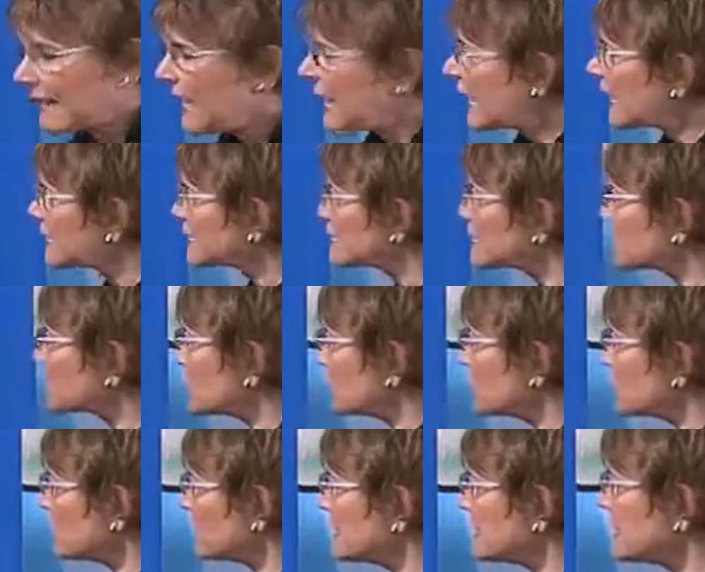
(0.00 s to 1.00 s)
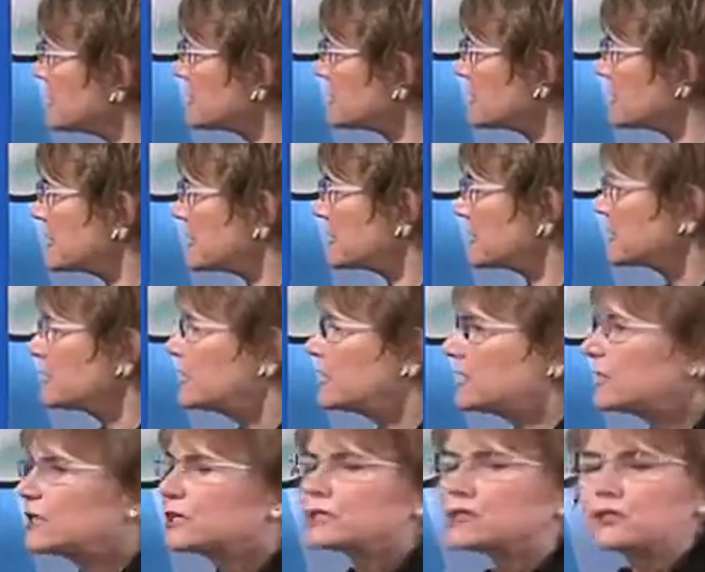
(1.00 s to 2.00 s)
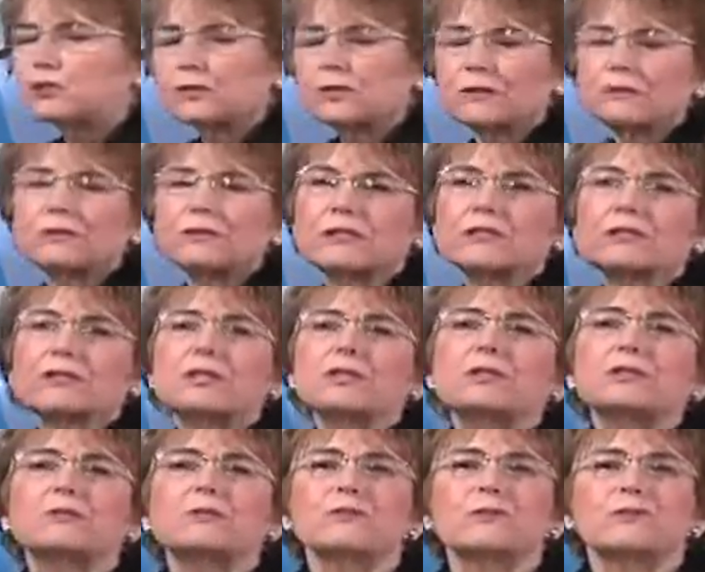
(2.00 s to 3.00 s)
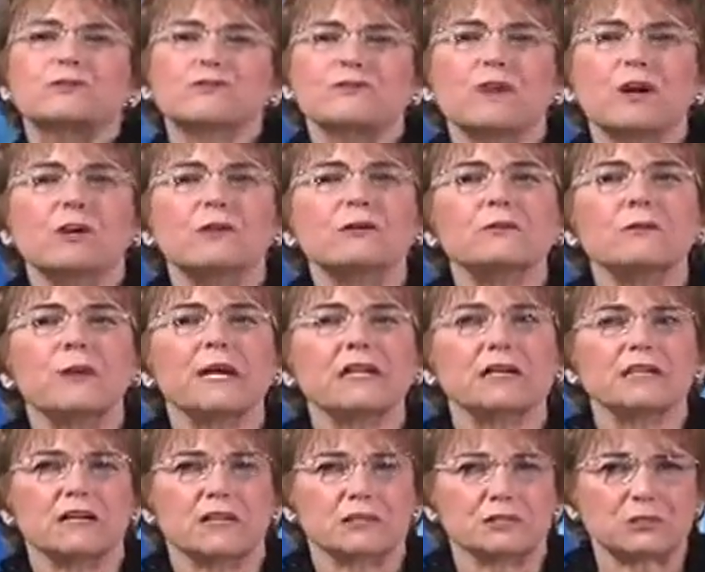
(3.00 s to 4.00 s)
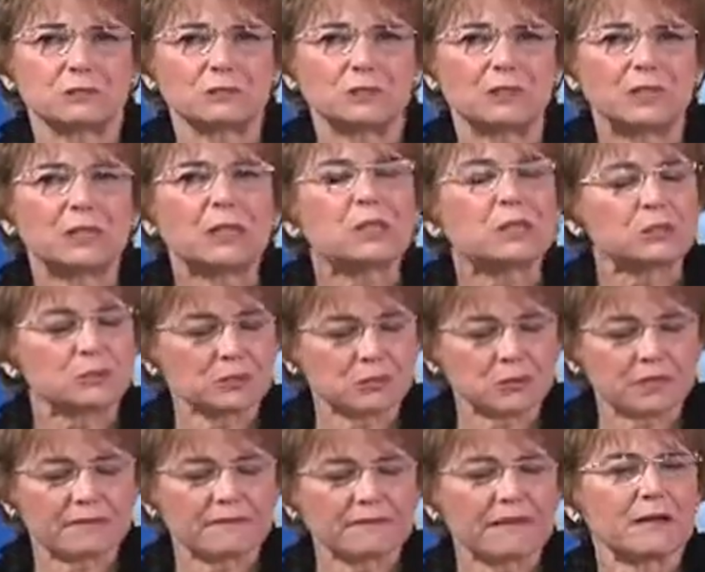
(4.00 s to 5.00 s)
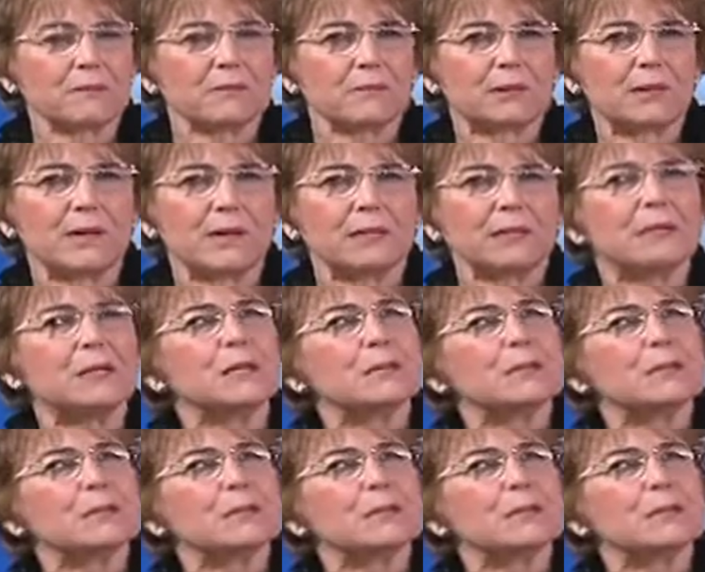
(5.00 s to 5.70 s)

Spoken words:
and so he sent his servant to a faraway country to get that bride.